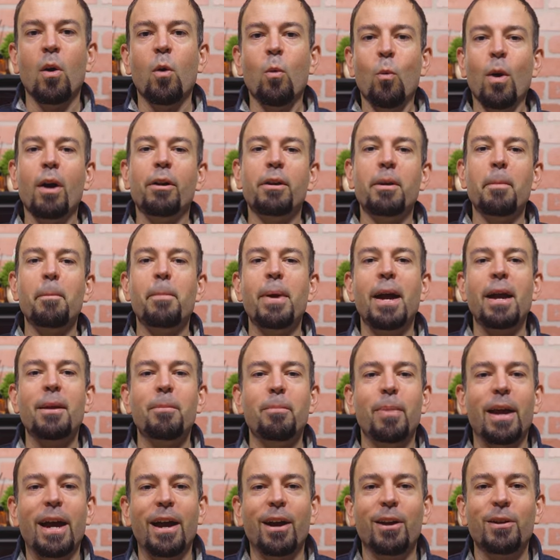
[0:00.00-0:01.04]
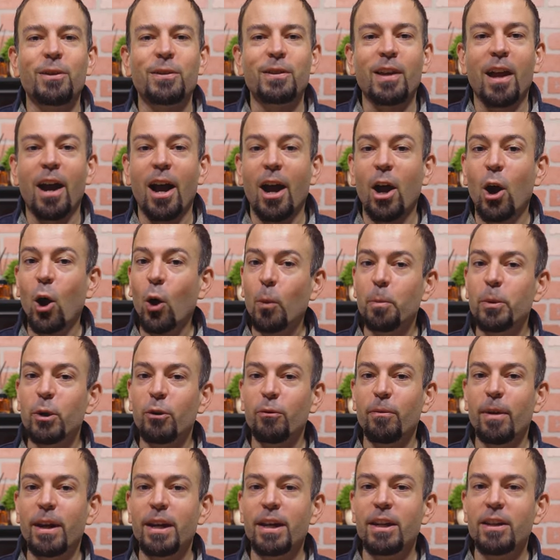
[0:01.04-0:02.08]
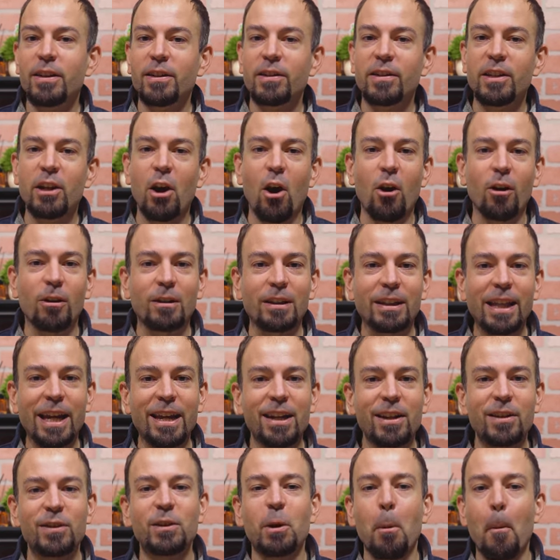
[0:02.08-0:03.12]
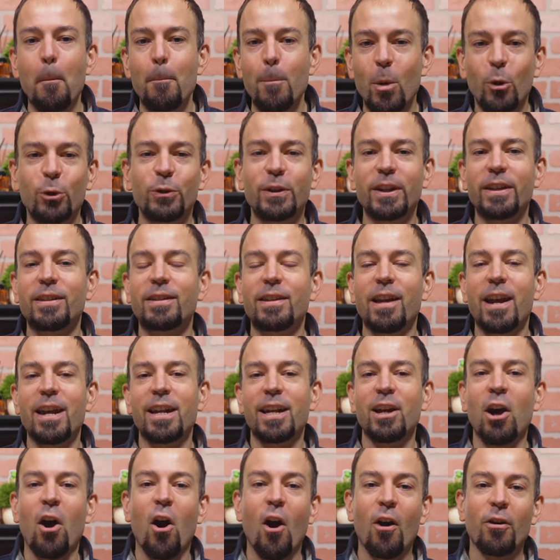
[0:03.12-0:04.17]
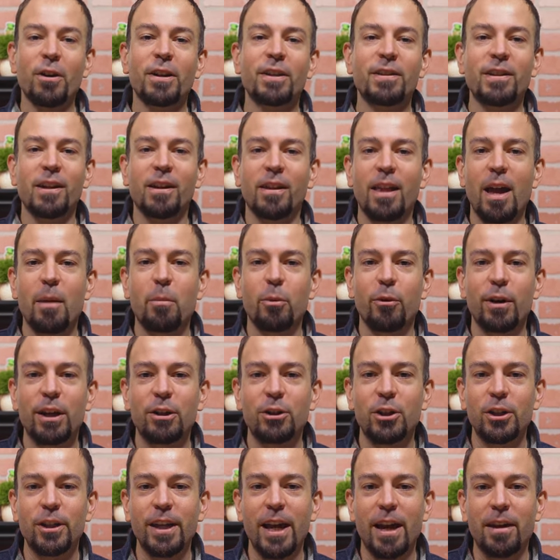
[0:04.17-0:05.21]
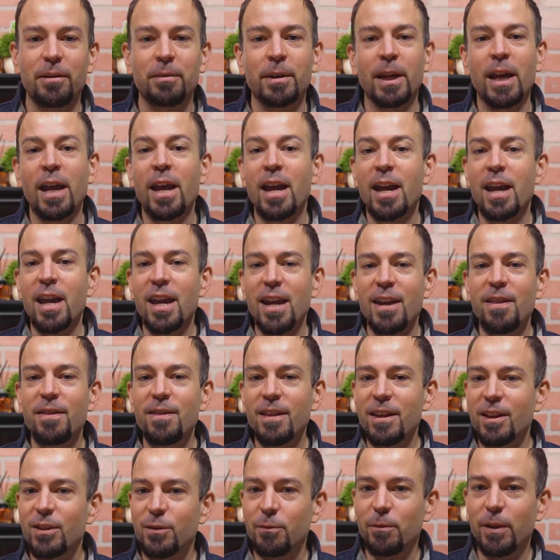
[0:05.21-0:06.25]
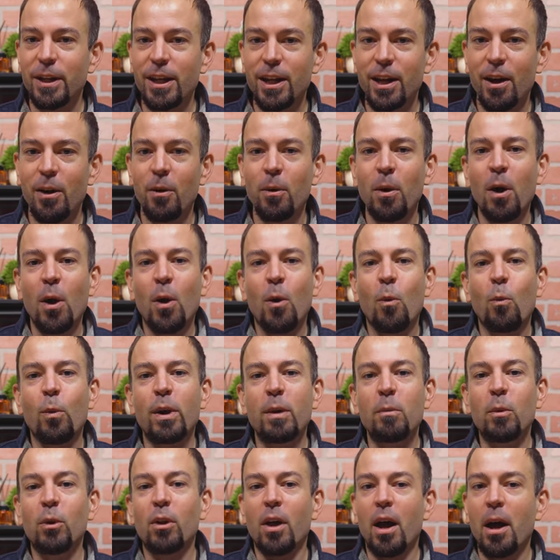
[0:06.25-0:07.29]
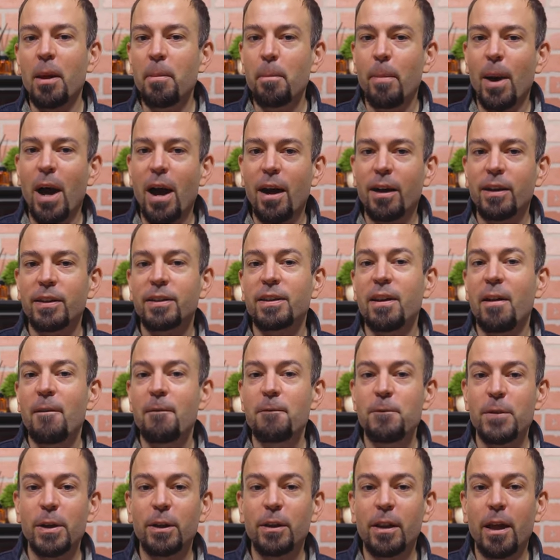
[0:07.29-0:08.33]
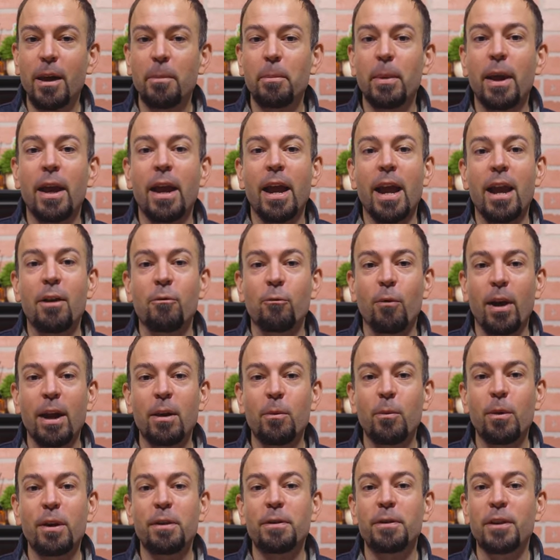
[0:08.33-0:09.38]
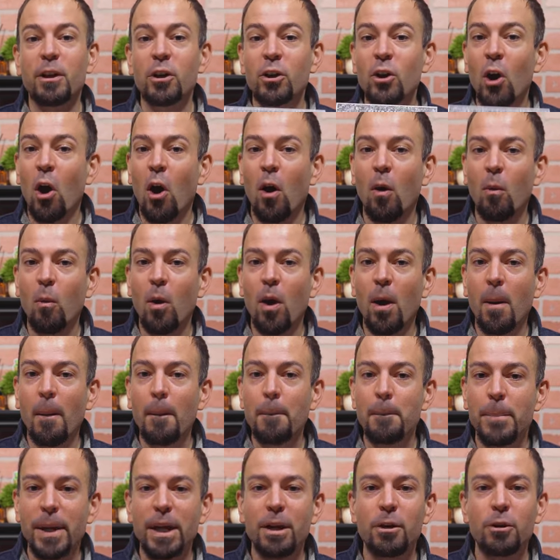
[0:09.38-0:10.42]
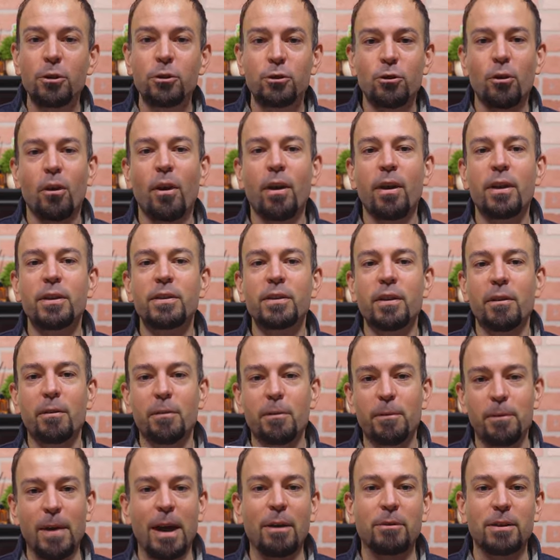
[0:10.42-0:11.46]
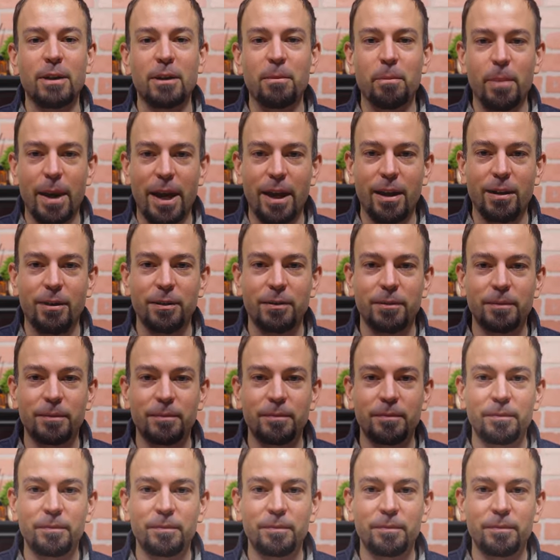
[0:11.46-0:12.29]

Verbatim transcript: Welcome, pen pals. I hope you're ready to see our latest, most exciting artist collaboration yet. In this video, we will unbox, fill up, and write with the Narwhal Peter Draws fountain pen.